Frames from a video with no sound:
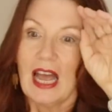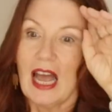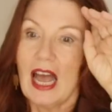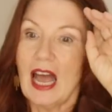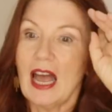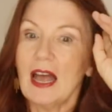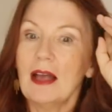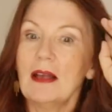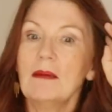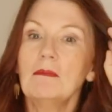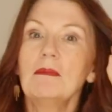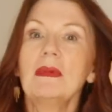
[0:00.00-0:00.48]

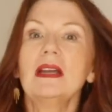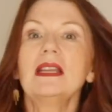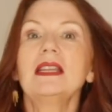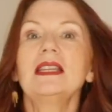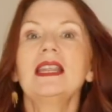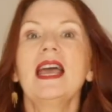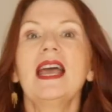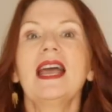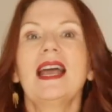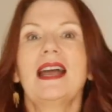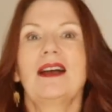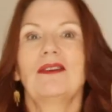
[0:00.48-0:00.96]

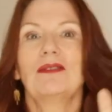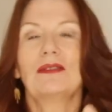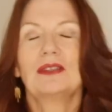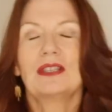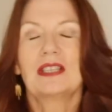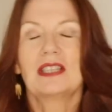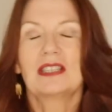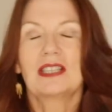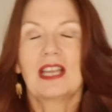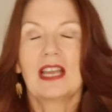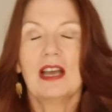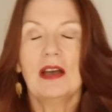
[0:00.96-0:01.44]
Now,
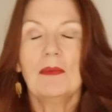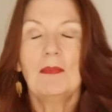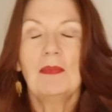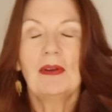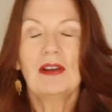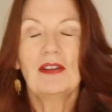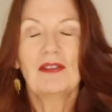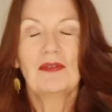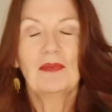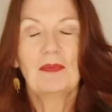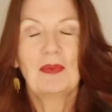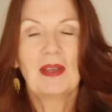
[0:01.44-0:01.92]
a
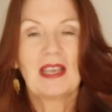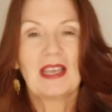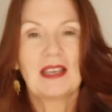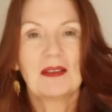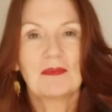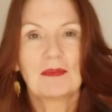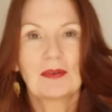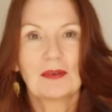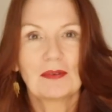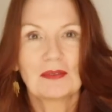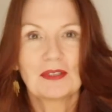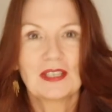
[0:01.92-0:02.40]
couple of
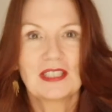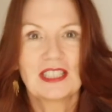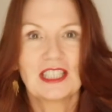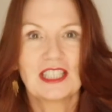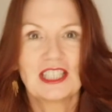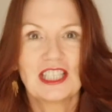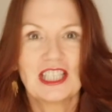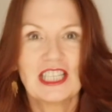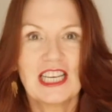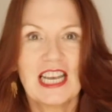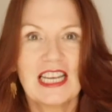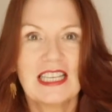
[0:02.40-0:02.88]
people
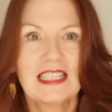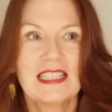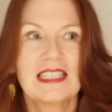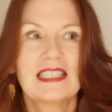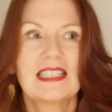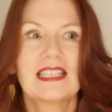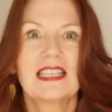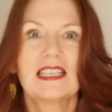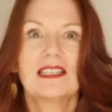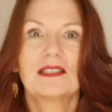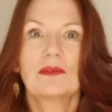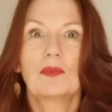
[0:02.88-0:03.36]

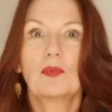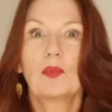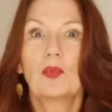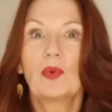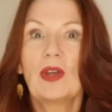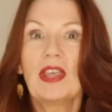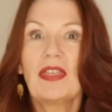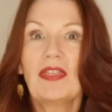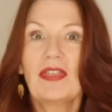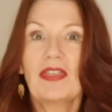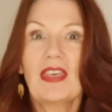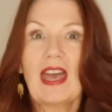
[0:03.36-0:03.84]
suggested
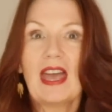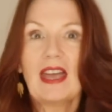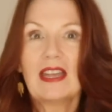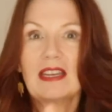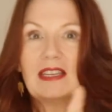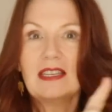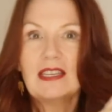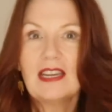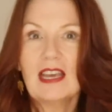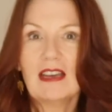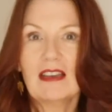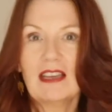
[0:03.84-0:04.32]
with
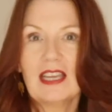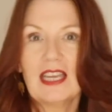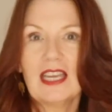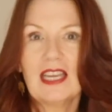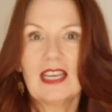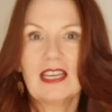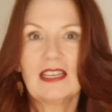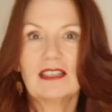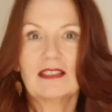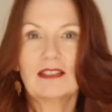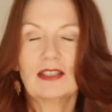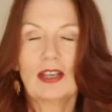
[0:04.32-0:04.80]
that
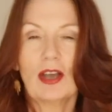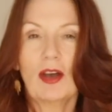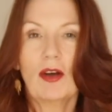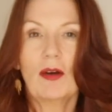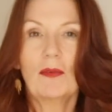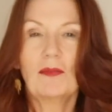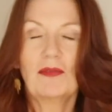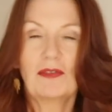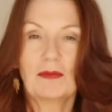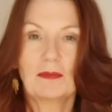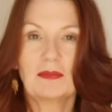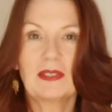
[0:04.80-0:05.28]
Naya
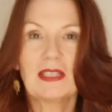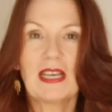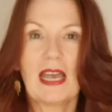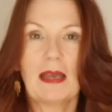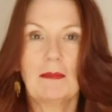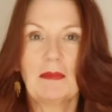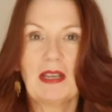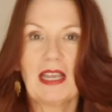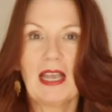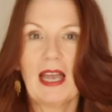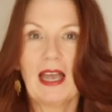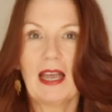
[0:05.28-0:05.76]
top from
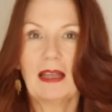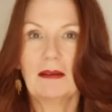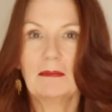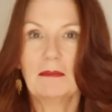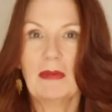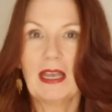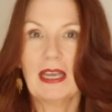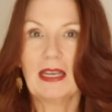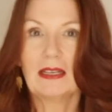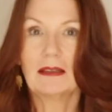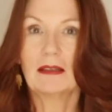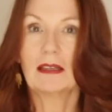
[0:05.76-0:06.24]
Tammy
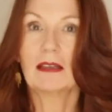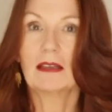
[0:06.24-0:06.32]
Handmade